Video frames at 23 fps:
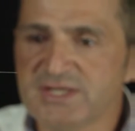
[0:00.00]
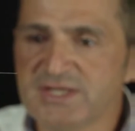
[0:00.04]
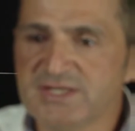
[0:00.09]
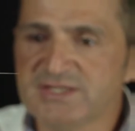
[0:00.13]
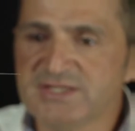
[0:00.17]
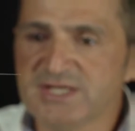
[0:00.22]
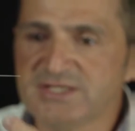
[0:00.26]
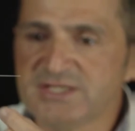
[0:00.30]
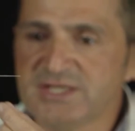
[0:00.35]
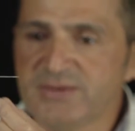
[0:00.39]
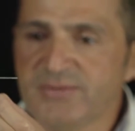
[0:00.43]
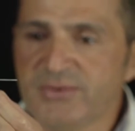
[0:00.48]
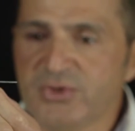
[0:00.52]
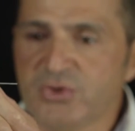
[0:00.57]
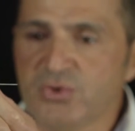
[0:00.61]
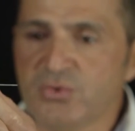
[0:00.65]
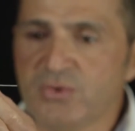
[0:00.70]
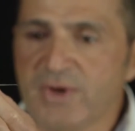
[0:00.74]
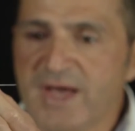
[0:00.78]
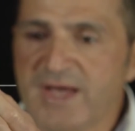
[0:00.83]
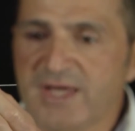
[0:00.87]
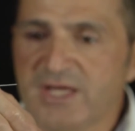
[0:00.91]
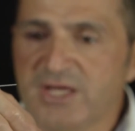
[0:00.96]
is a
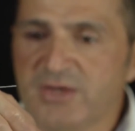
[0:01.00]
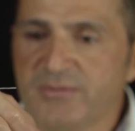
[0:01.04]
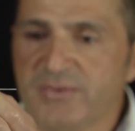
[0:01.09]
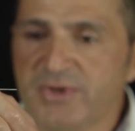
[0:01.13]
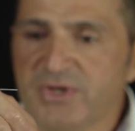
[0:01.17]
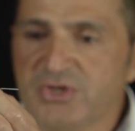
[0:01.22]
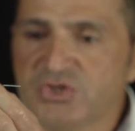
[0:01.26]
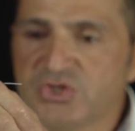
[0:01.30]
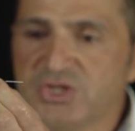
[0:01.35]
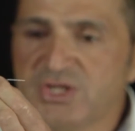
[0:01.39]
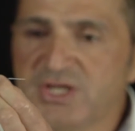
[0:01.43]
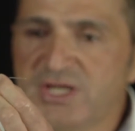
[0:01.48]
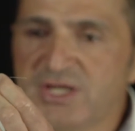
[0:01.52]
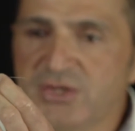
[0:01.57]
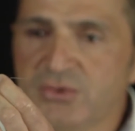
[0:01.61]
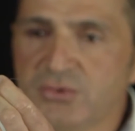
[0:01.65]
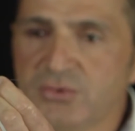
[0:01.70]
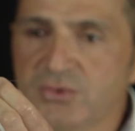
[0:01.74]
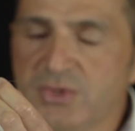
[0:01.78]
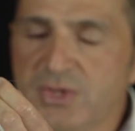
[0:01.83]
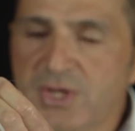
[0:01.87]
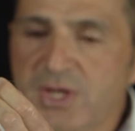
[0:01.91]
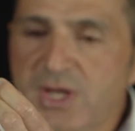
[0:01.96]
typical acupuncture
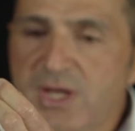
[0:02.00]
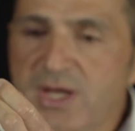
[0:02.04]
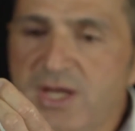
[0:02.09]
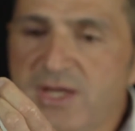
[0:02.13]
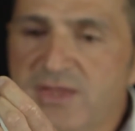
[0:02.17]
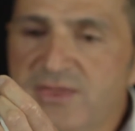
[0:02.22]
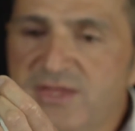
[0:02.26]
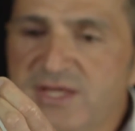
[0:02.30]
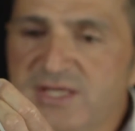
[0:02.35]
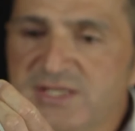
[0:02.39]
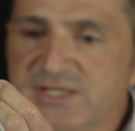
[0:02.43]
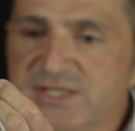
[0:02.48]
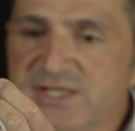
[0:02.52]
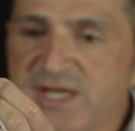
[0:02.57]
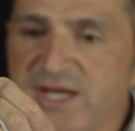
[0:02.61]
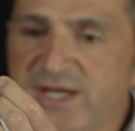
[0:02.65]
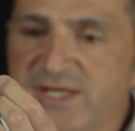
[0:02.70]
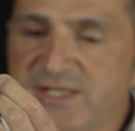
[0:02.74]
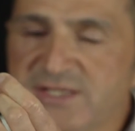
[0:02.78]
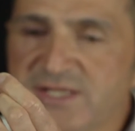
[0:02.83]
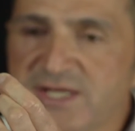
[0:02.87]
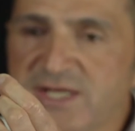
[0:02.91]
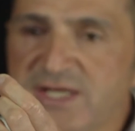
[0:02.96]
needle. In this
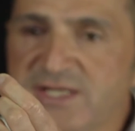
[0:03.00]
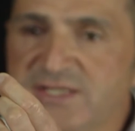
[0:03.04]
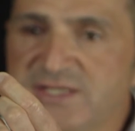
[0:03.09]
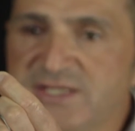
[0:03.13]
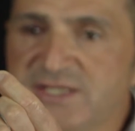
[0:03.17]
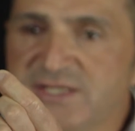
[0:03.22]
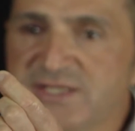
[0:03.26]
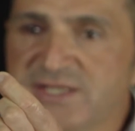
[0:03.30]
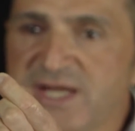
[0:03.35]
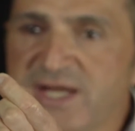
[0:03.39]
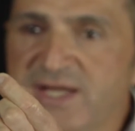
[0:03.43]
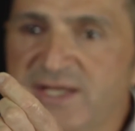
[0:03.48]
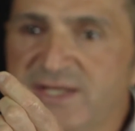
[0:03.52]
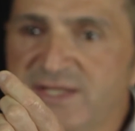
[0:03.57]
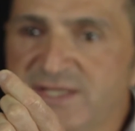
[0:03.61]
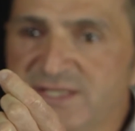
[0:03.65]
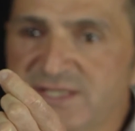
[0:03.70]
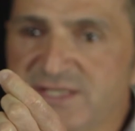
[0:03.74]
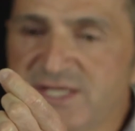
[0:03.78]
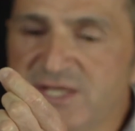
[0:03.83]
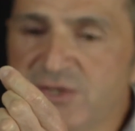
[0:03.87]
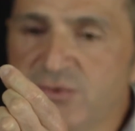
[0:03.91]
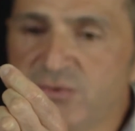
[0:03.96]
case, it's a stainless
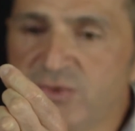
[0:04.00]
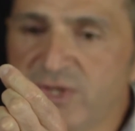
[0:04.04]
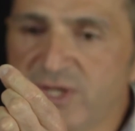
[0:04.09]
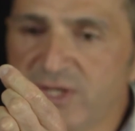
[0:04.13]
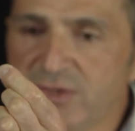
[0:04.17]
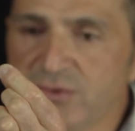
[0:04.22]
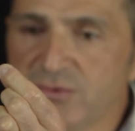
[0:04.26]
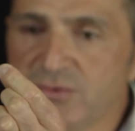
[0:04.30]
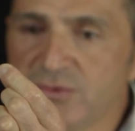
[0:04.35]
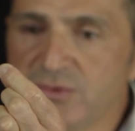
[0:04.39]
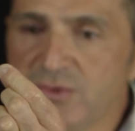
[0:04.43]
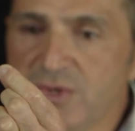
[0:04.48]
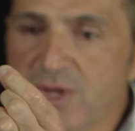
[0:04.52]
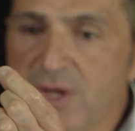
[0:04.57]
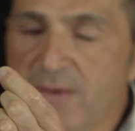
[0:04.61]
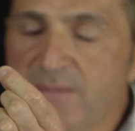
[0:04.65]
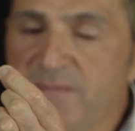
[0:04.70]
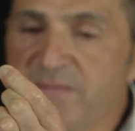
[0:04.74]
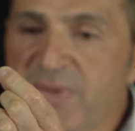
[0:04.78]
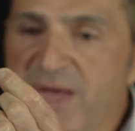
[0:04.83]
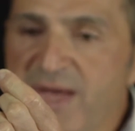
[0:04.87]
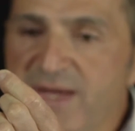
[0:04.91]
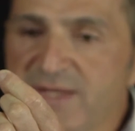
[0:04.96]
steel needle,
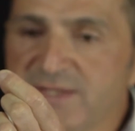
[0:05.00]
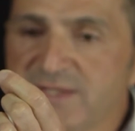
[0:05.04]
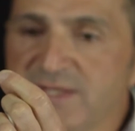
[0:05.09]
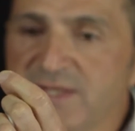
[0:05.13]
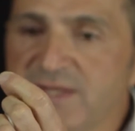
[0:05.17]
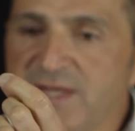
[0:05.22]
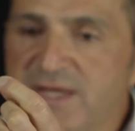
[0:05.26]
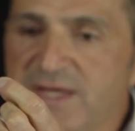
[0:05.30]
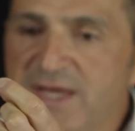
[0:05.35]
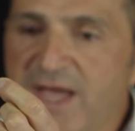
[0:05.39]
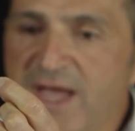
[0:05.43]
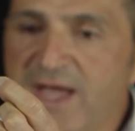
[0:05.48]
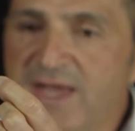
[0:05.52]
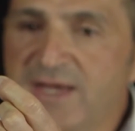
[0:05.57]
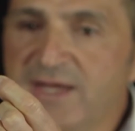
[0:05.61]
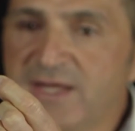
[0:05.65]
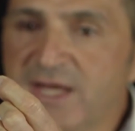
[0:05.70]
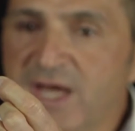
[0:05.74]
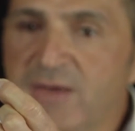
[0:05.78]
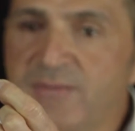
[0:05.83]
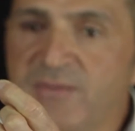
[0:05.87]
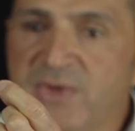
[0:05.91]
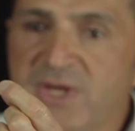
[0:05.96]
but they can
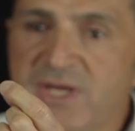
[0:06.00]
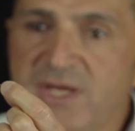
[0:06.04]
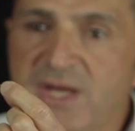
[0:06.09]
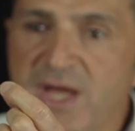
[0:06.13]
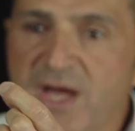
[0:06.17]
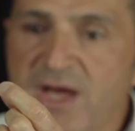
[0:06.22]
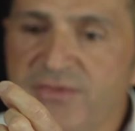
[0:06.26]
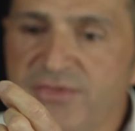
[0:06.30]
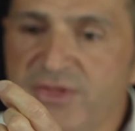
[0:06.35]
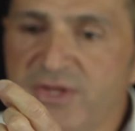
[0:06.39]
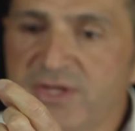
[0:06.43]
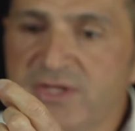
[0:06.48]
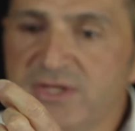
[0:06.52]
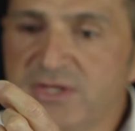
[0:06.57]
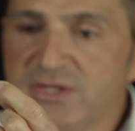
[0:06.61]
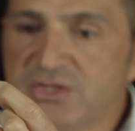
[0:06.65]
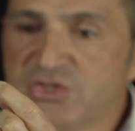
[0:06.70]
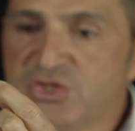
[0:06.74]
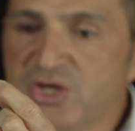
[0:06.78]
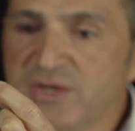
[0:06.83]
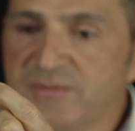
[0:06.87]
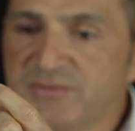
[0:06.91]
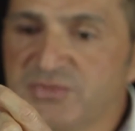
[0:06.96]
come in other
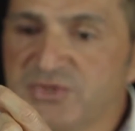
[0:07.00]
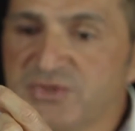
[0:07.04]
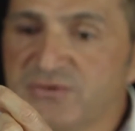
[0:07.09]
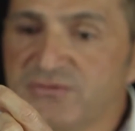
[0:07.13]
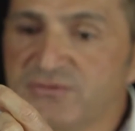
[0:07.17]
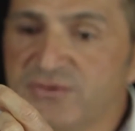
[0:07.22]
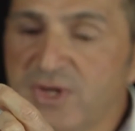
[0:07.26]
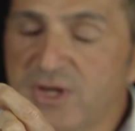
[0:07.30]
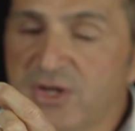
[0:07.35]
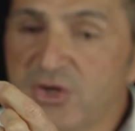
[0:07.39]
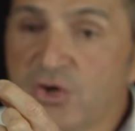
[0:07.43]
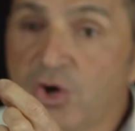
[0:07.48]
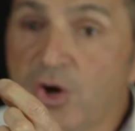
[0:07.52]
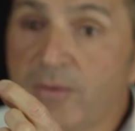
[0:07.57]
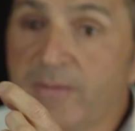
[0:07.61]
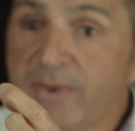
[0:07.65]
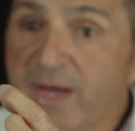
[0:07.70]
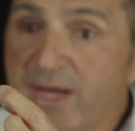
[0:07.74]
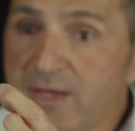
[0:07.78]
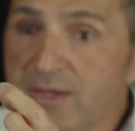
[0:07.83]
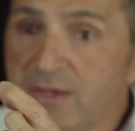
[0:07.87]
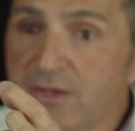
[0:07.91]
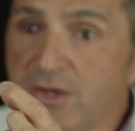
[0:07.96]
types of
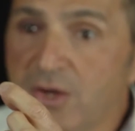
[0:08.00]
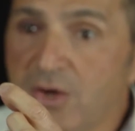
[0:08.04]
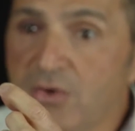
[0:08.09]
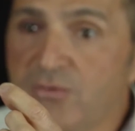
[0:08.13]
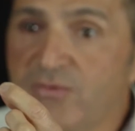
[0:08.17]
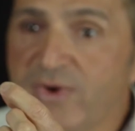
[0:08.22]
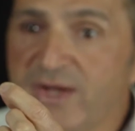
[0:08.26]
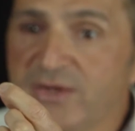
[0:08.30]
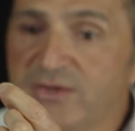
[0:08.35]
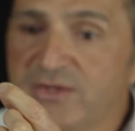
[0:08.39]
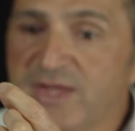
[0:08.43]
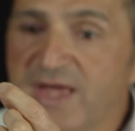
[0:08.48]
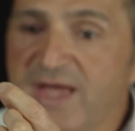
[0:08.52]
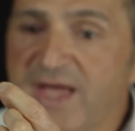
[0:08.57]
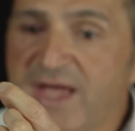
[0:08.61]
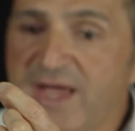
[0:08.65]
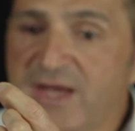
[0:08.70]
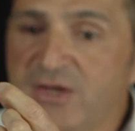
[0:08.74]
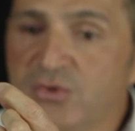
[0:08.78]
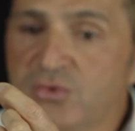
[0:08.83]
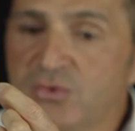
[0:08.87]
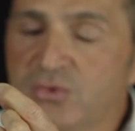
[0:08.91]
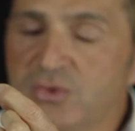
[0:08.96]
copper around the
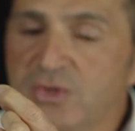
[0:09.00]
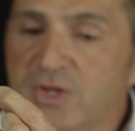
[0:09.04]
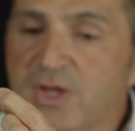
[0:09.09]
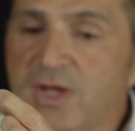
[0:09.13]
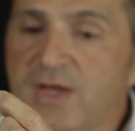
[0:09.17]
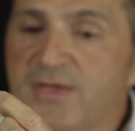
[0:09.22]
handle.